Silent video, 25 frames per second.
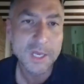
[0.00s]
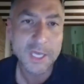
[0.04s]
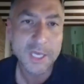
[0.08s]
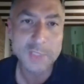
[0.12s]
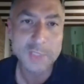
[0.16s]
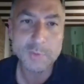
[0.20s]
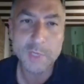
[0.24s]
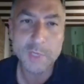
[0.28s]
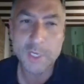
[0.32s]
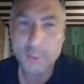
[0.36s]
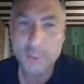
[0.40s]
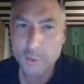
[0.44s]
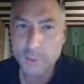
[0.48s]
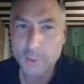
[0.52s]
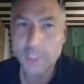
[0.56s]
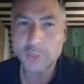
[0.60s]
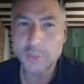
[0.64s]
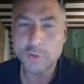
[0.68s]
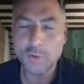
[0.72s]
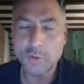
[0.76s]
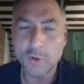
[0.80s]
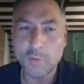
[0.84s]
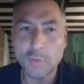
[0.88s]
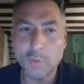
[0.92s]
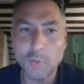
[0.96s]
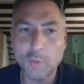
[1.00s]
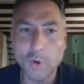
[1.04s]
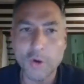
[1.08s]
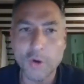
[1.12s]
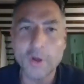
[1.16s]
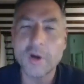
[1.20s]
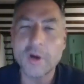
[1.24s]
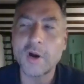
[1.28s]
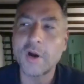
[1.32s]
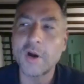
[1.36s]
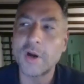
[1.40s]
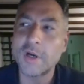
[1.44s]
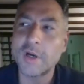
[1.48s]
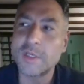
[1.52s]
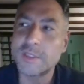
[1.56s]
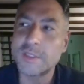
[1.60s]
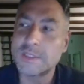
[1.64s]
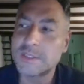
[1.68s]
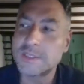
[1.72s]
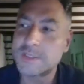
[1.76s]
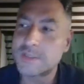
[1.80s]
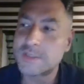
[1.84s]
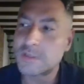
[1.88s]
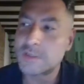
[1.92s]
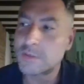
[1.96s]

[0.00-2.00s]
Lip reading: as well. You need to work hard.